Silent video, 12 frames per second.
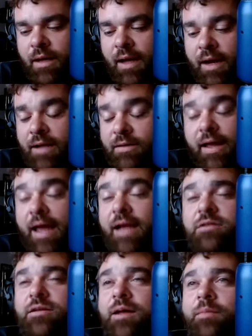And I was like, hey,
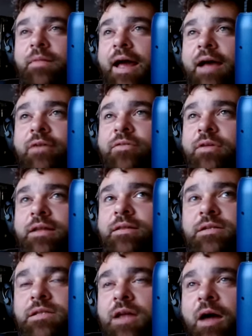just come to the house and get
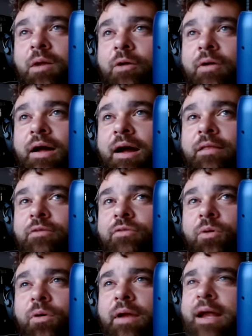this stock motor I got in the
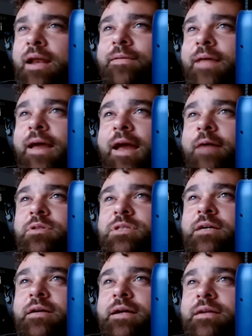floor. And he didn't think I was
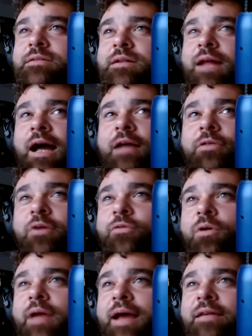serious. And like 3 or
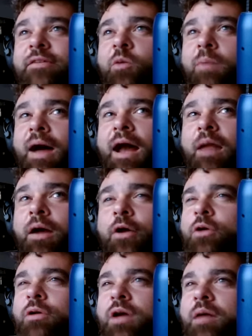4 days go by, and I'm like,
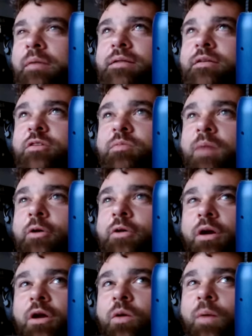you going to come get this motor? Or
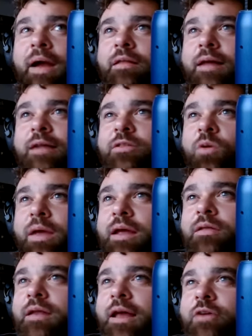you going to wait till like the week
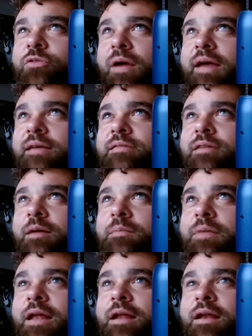of the next race to
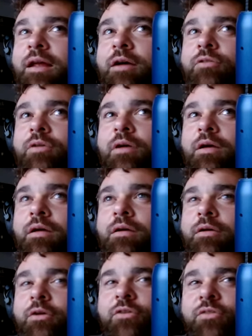come get it? And he goes,
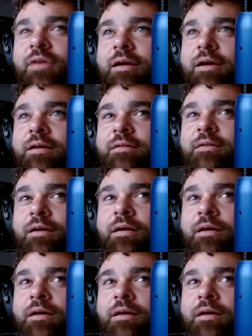you're serious?